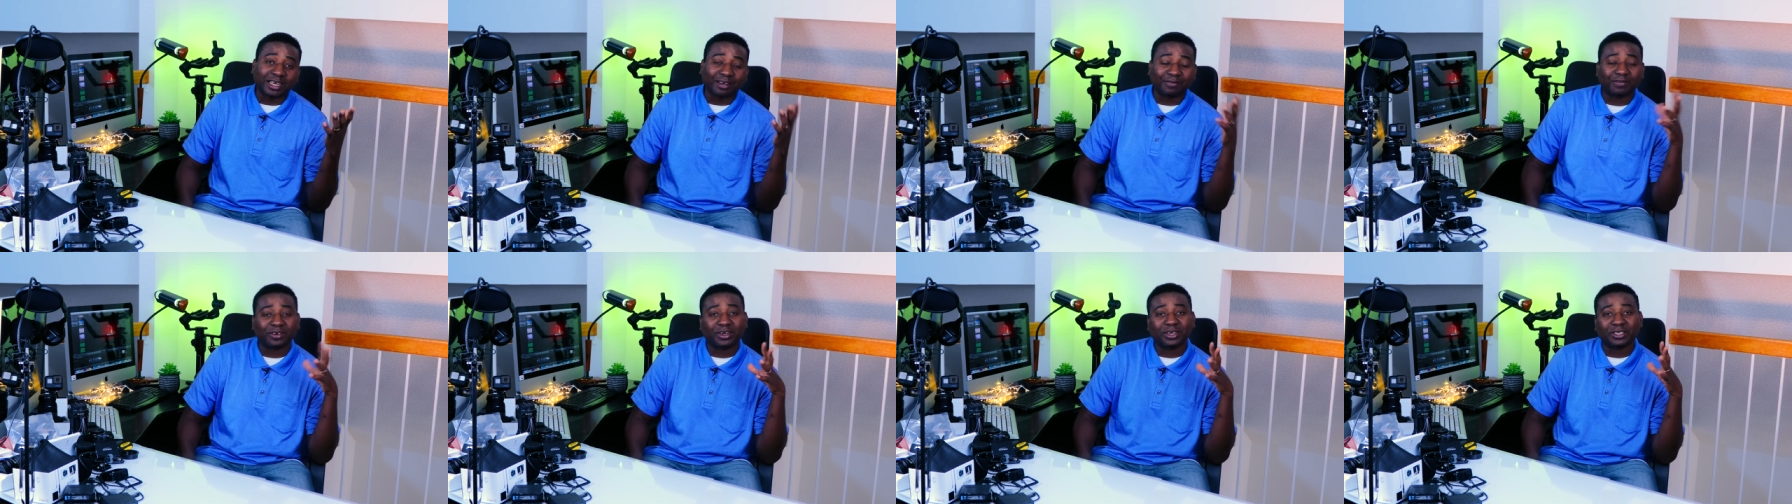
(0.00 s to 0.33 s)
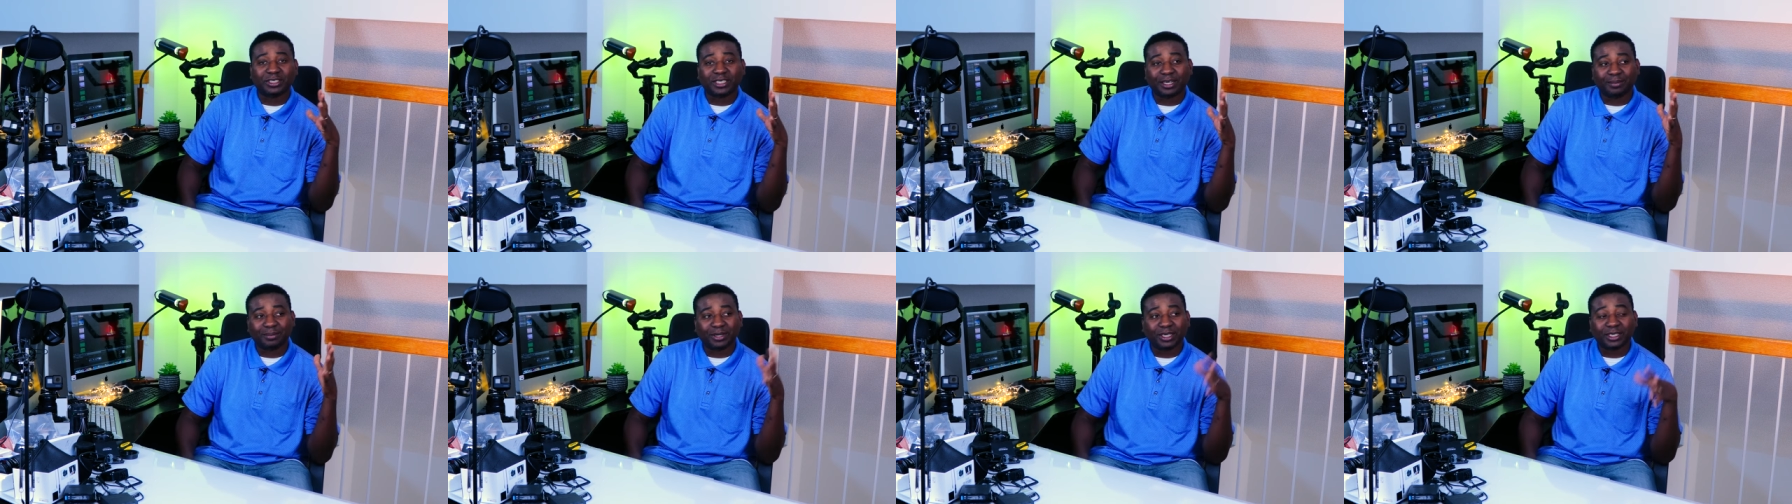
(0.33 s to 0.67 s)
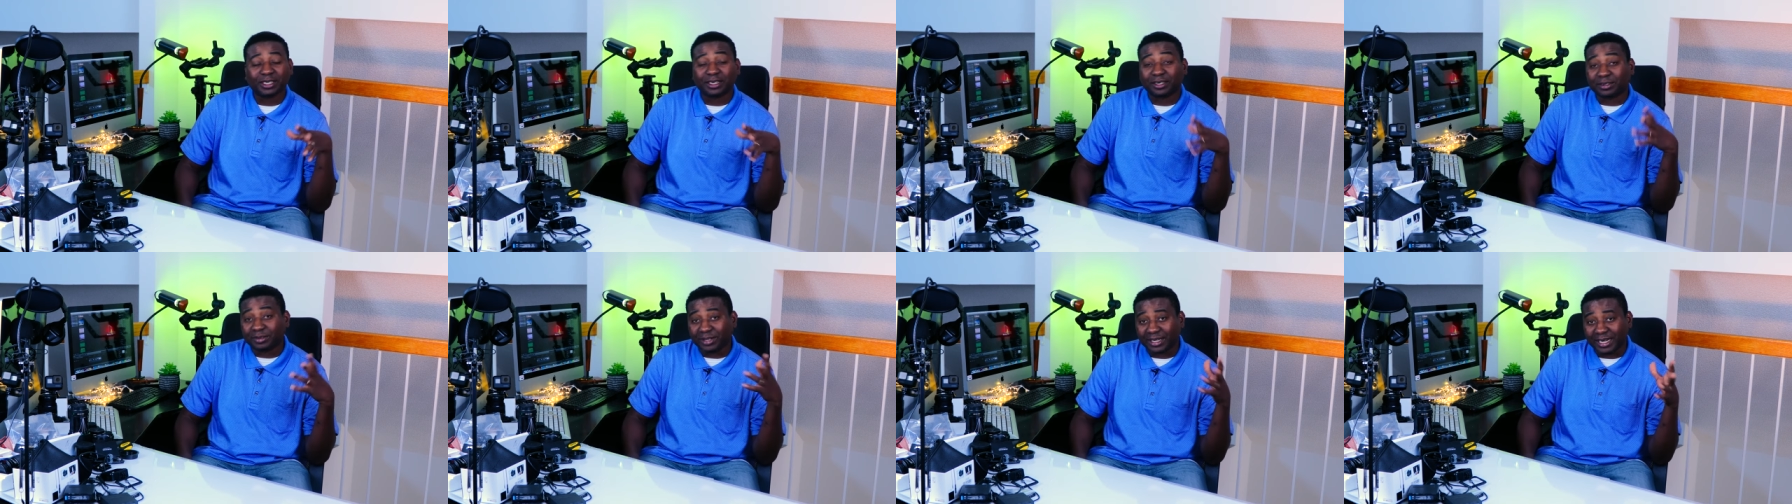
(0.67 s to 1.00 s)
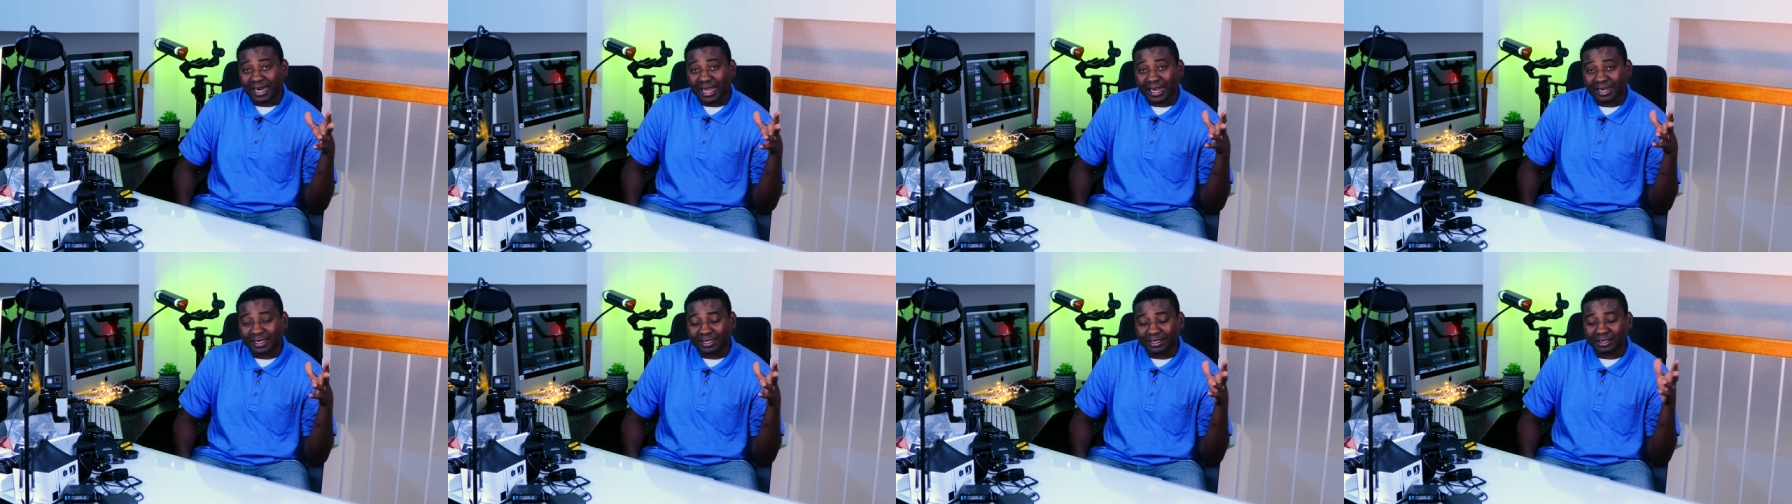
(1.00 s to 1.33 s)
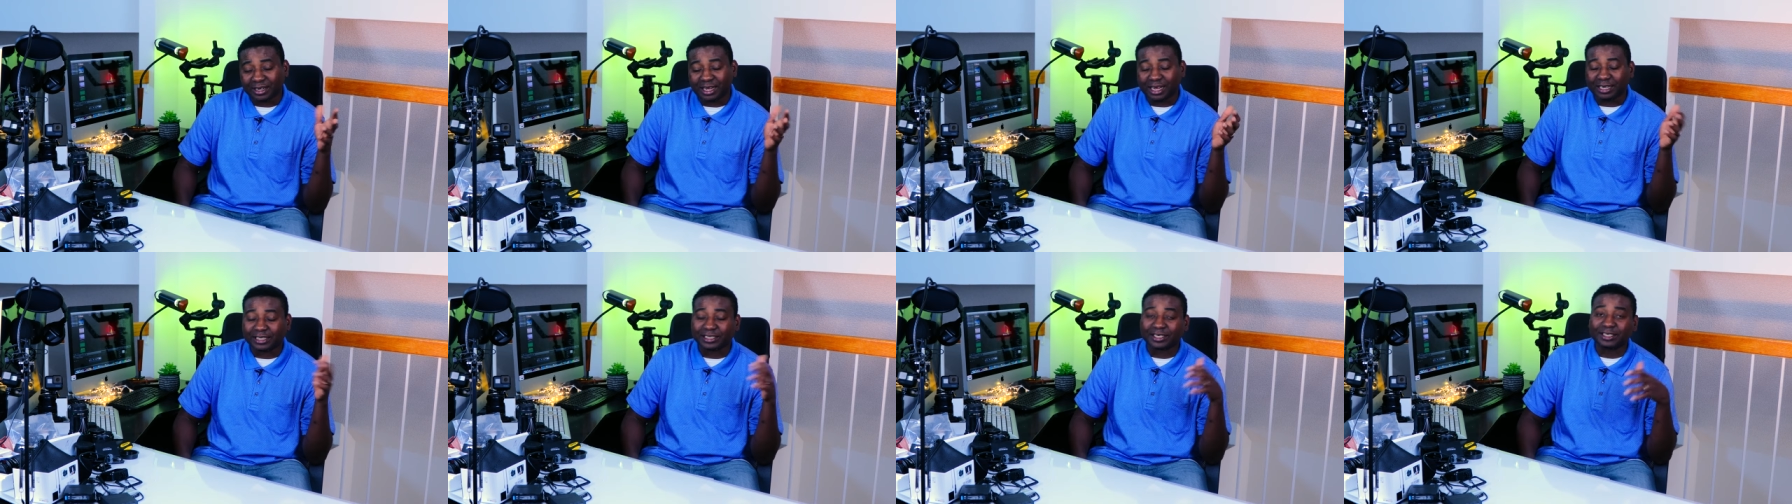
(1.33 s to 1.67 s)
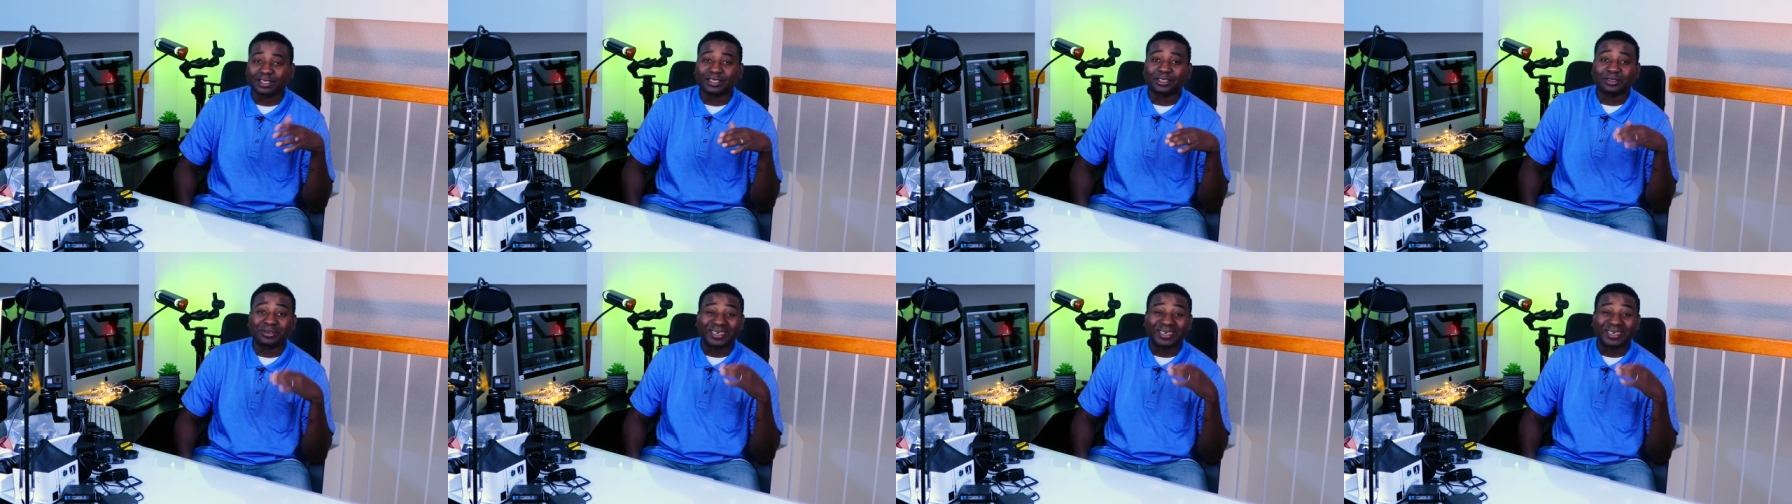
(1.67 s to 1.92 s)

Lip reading: Of course, I'm not a great actor. I just